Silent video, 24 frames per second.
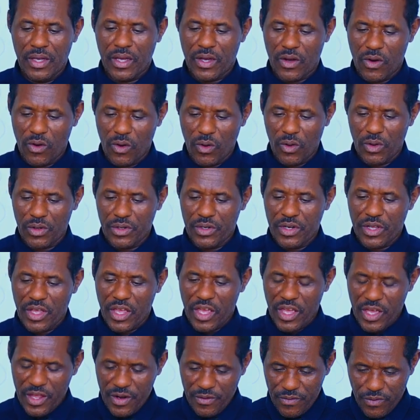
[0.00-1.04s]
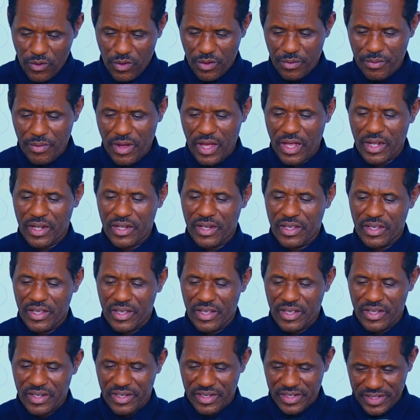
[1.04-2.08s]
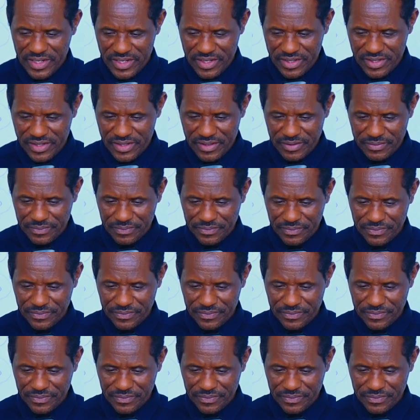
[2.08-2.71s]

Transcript: called informal leaders.